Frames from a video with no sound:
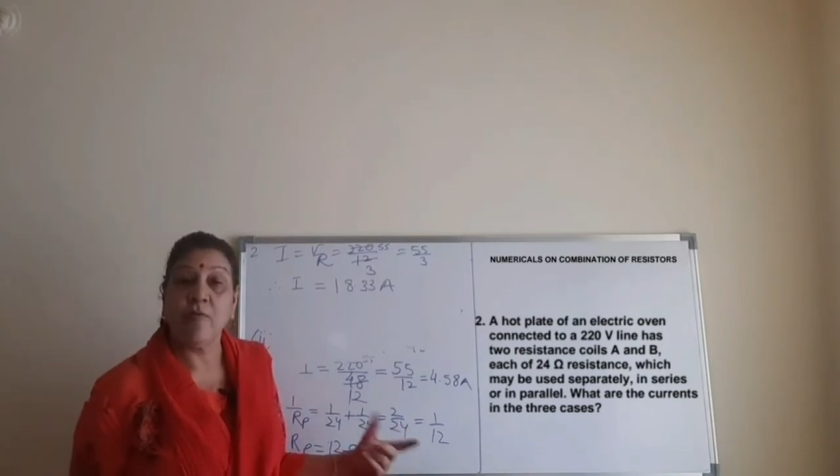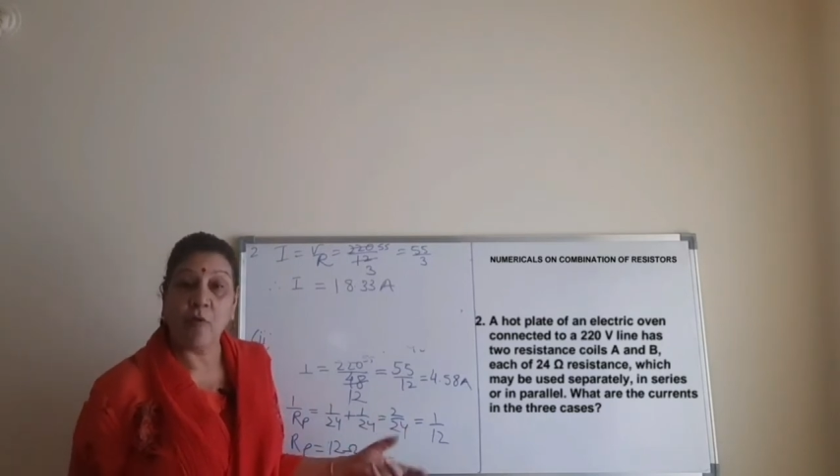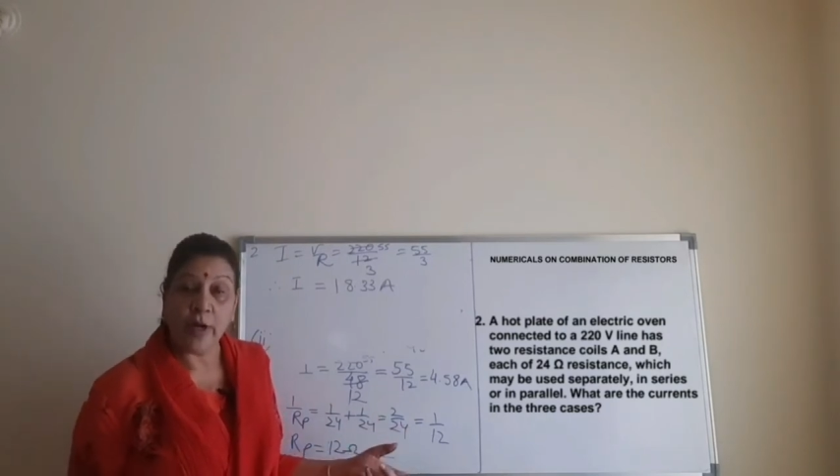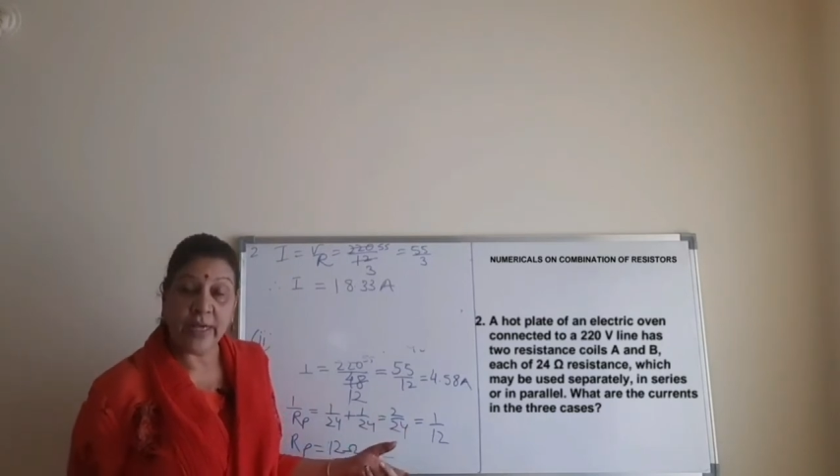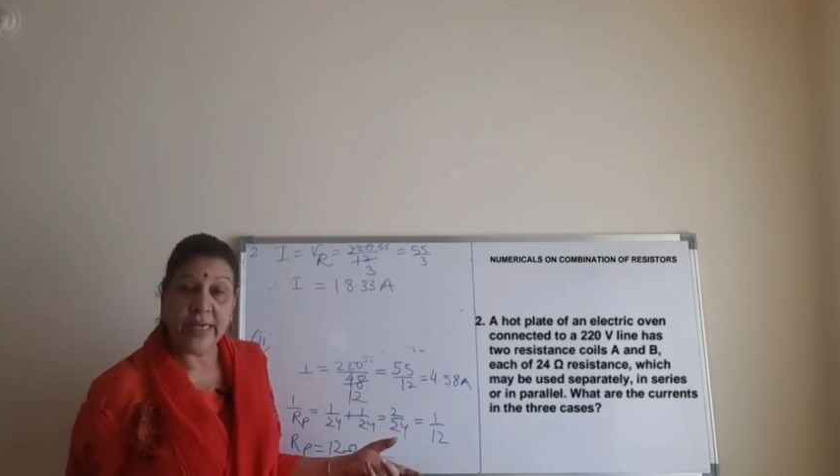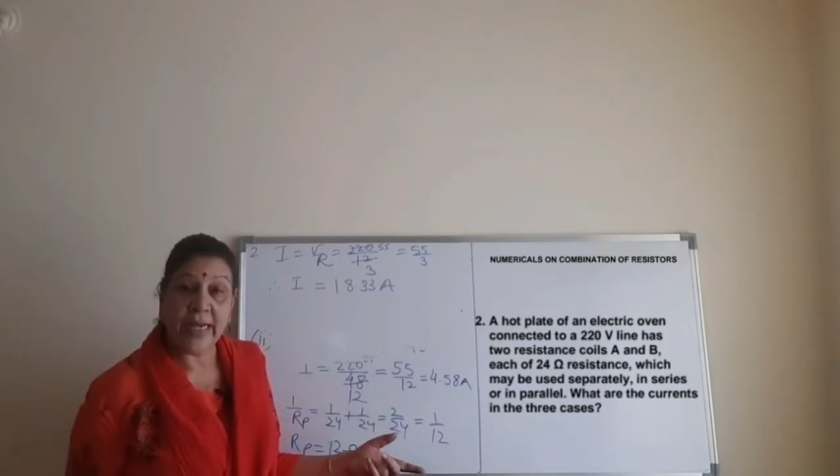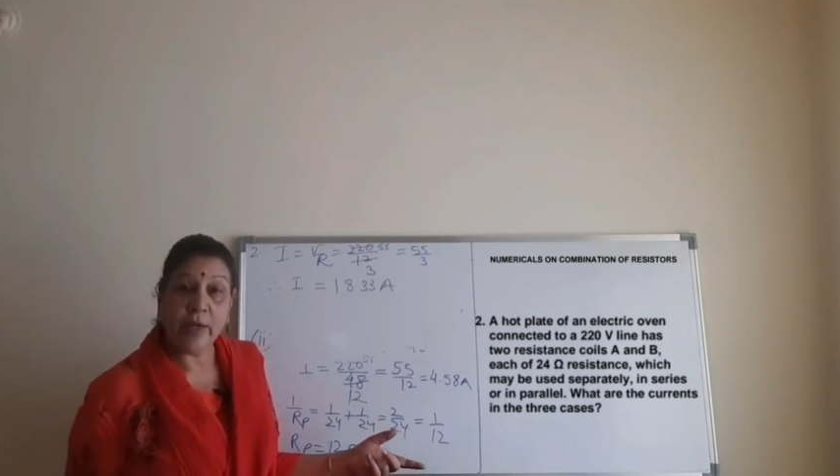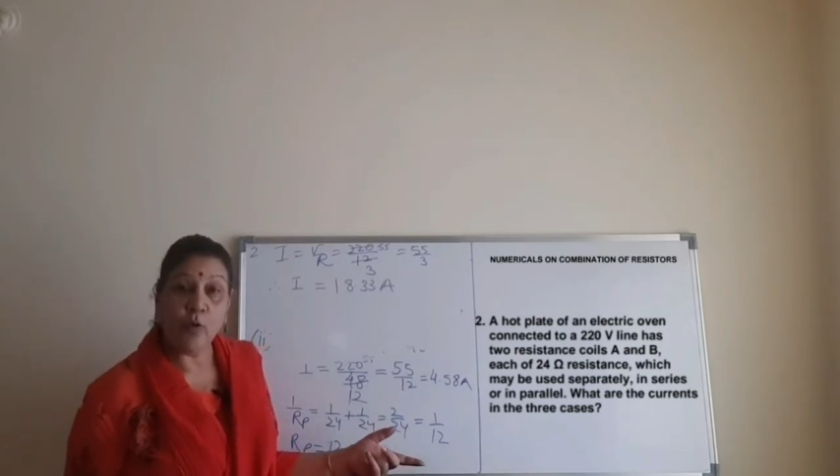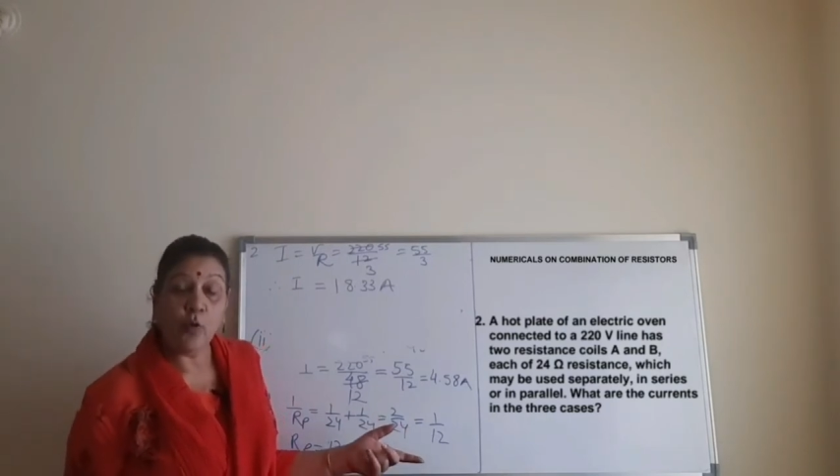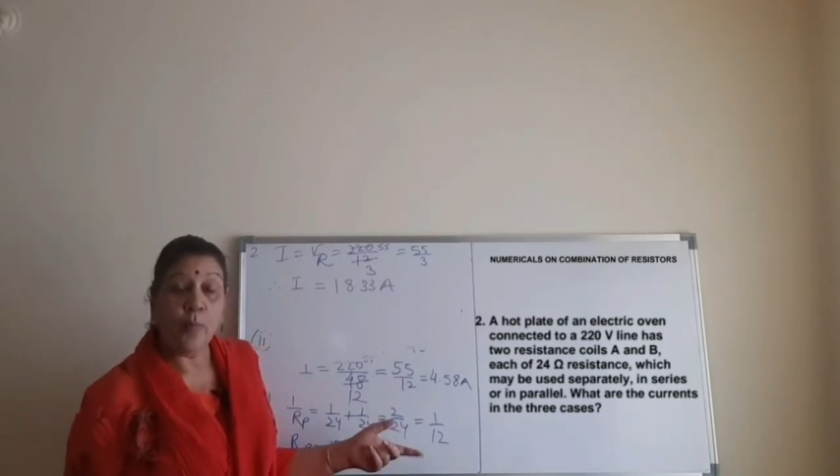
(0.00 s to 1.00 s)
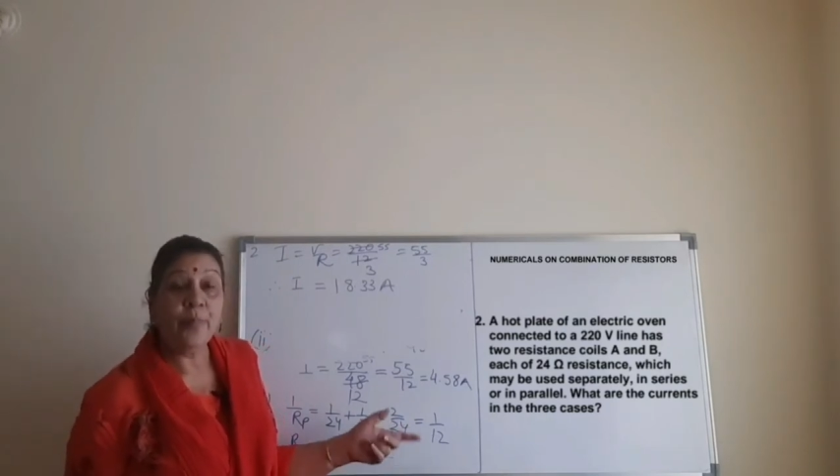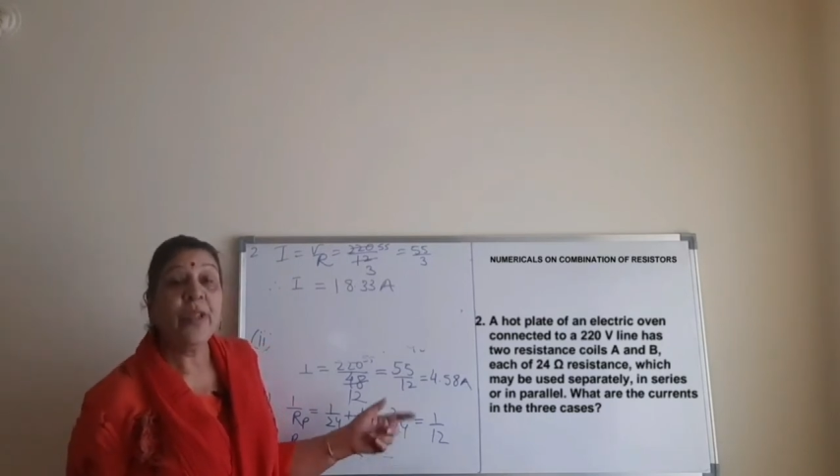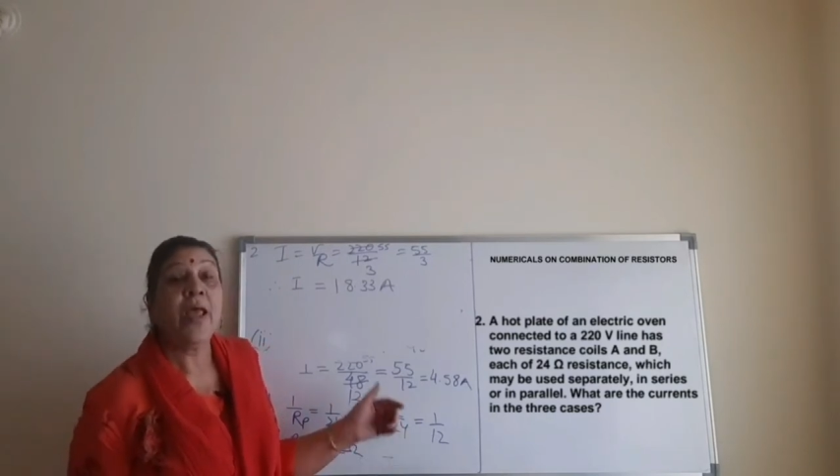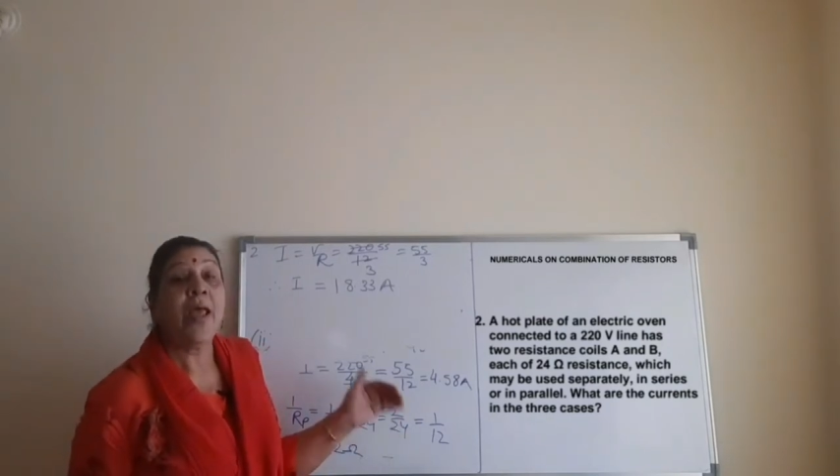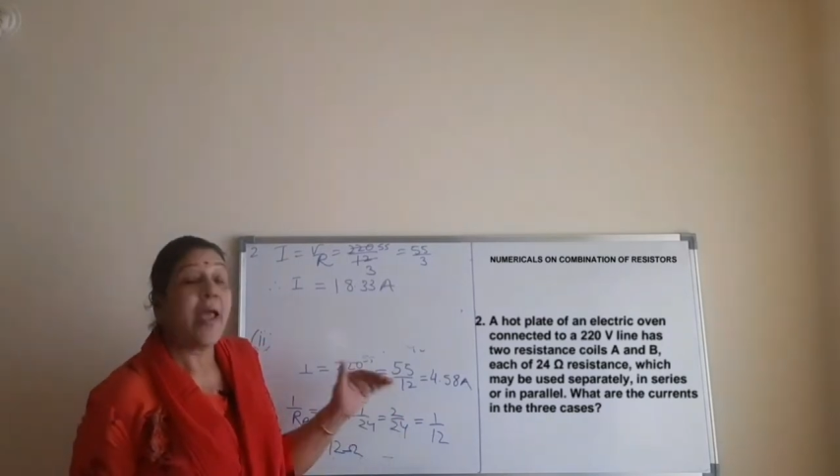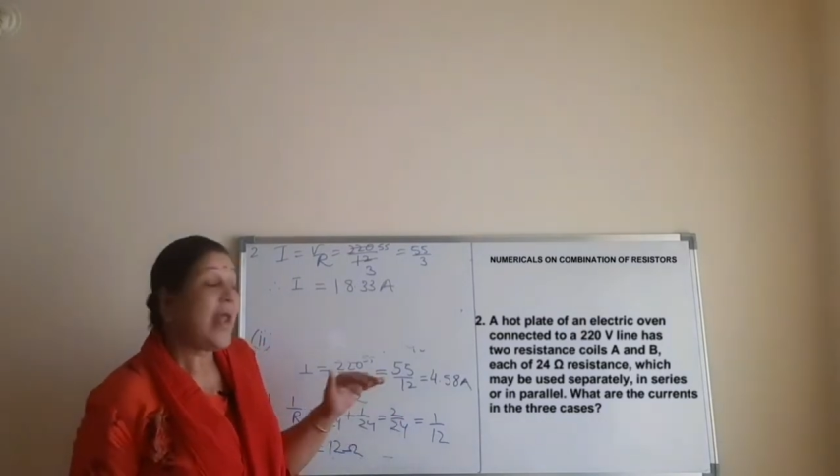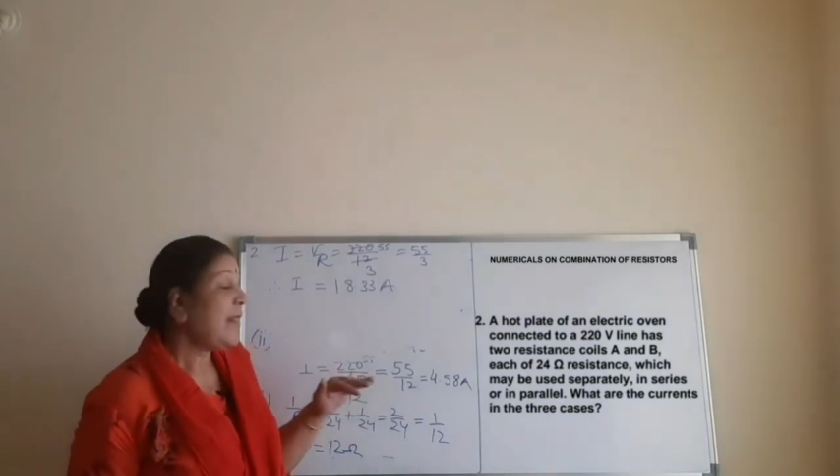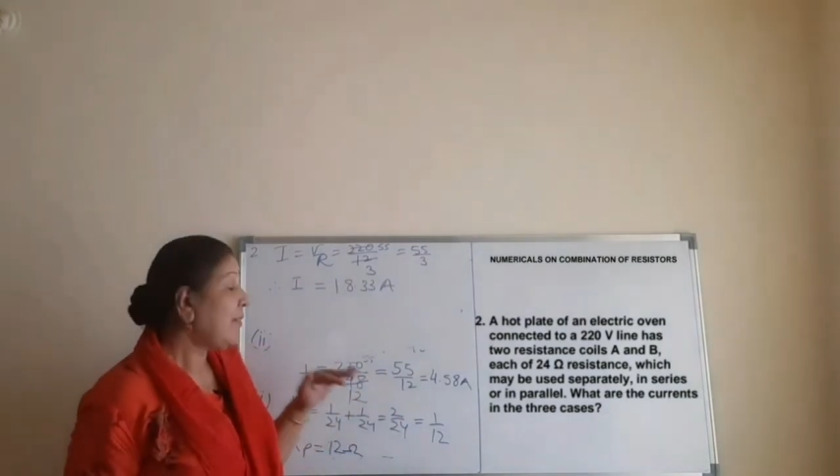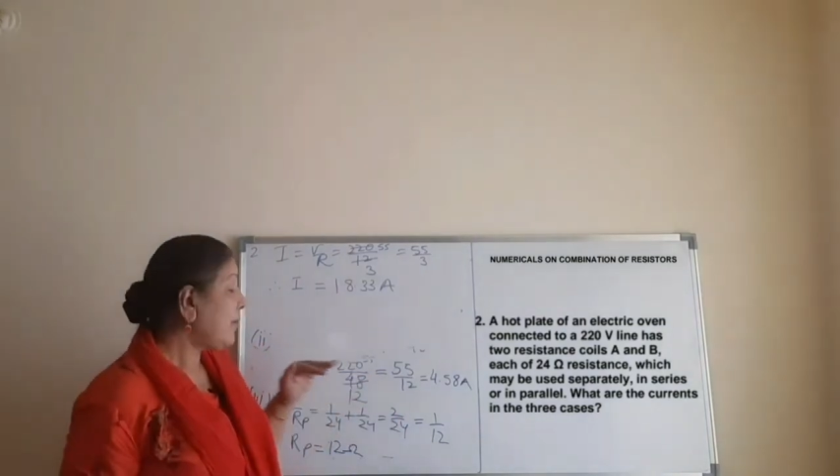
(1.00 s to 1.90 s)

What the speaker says: 48 ohm. And in